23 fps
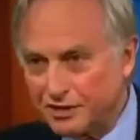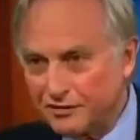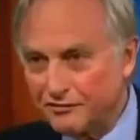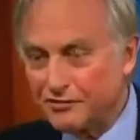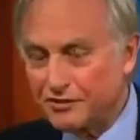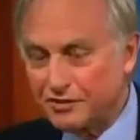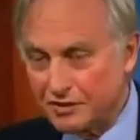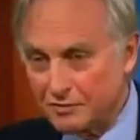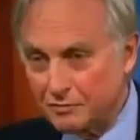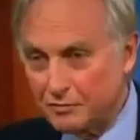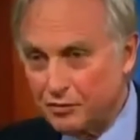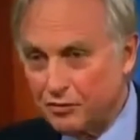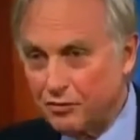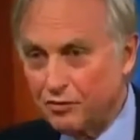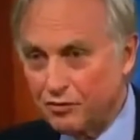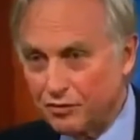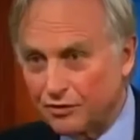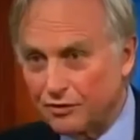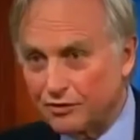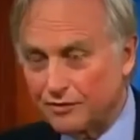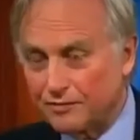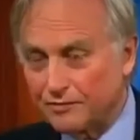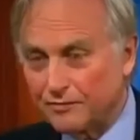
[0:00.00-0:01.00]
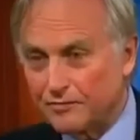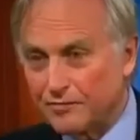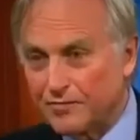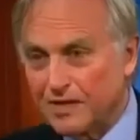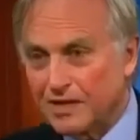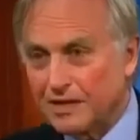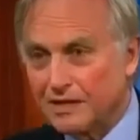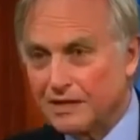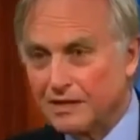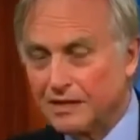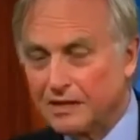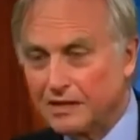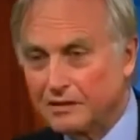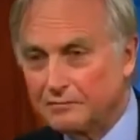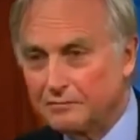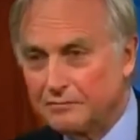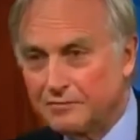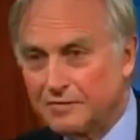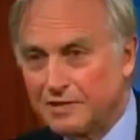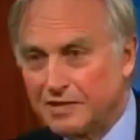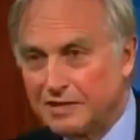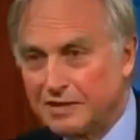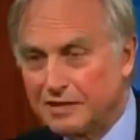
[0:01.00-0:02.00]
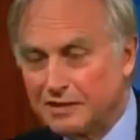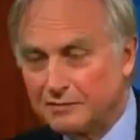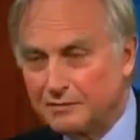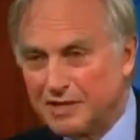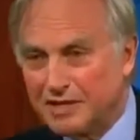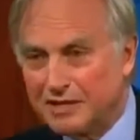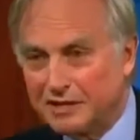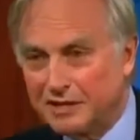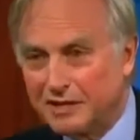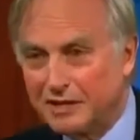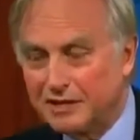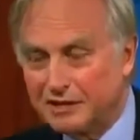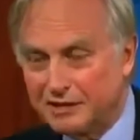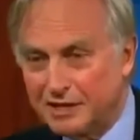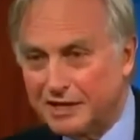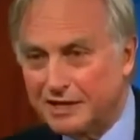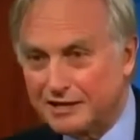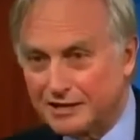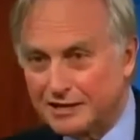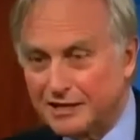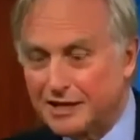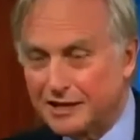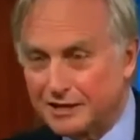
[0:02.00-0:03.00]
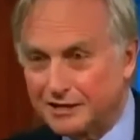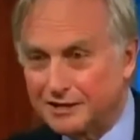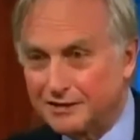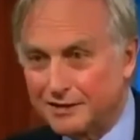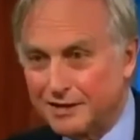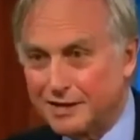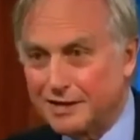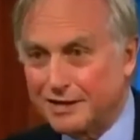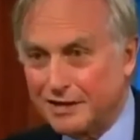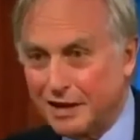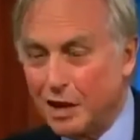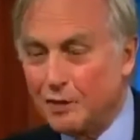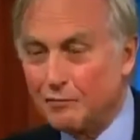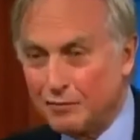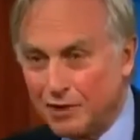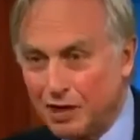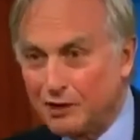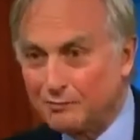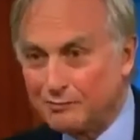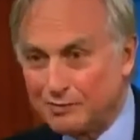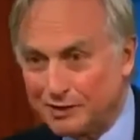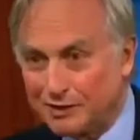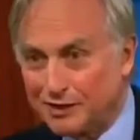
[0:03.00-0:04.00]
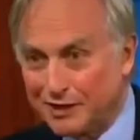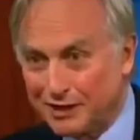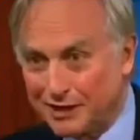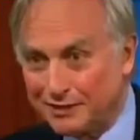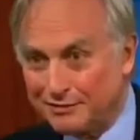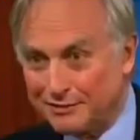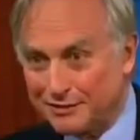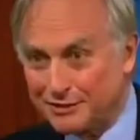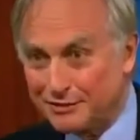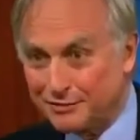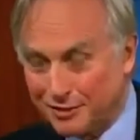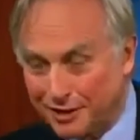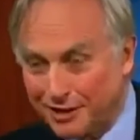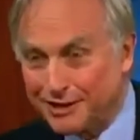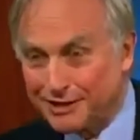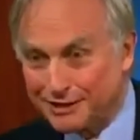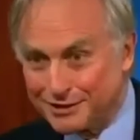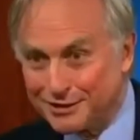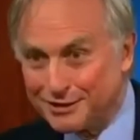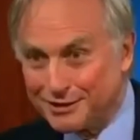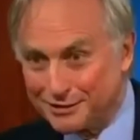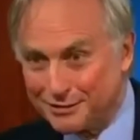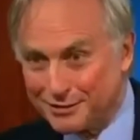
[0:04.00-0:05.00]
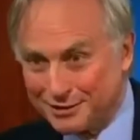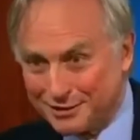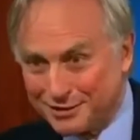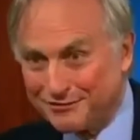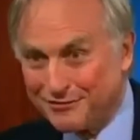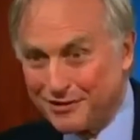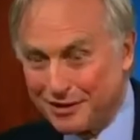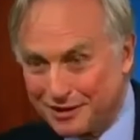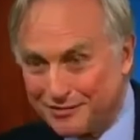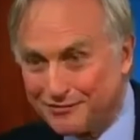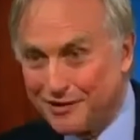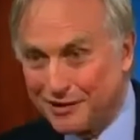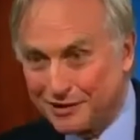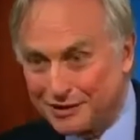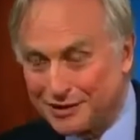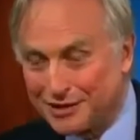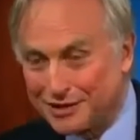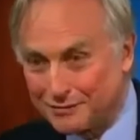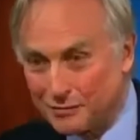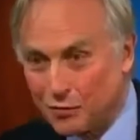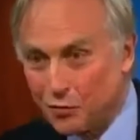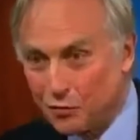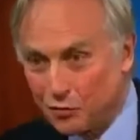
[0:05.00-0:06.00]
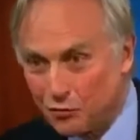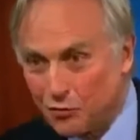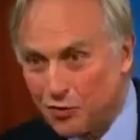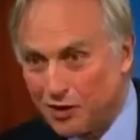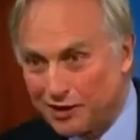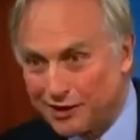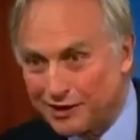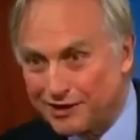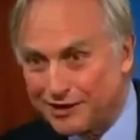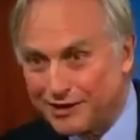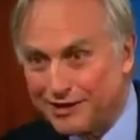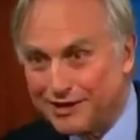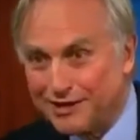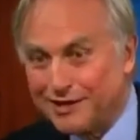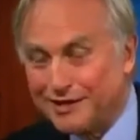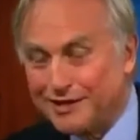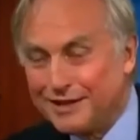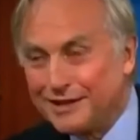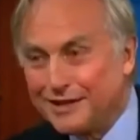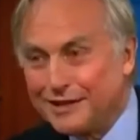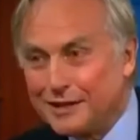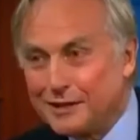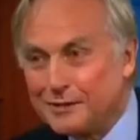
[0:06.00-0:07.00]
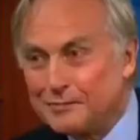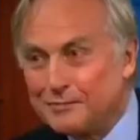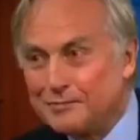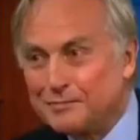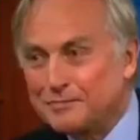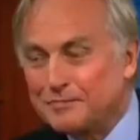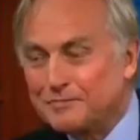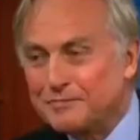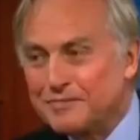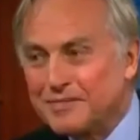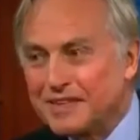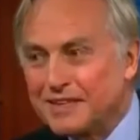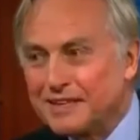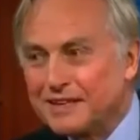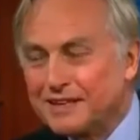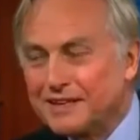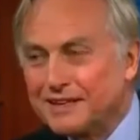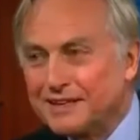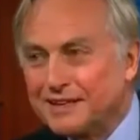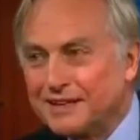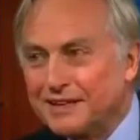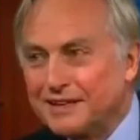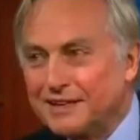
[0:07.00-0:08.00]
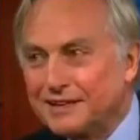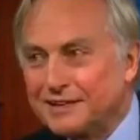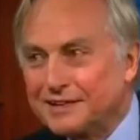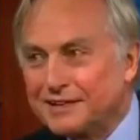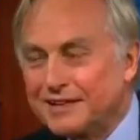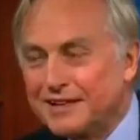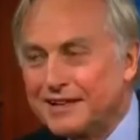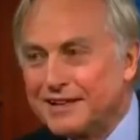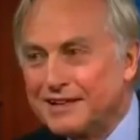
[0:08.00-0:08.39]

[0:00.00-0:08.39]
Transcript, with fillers: give to the poor. Um, I mean, things like Obamacare is trying to do in a very, very small way. Um, uh,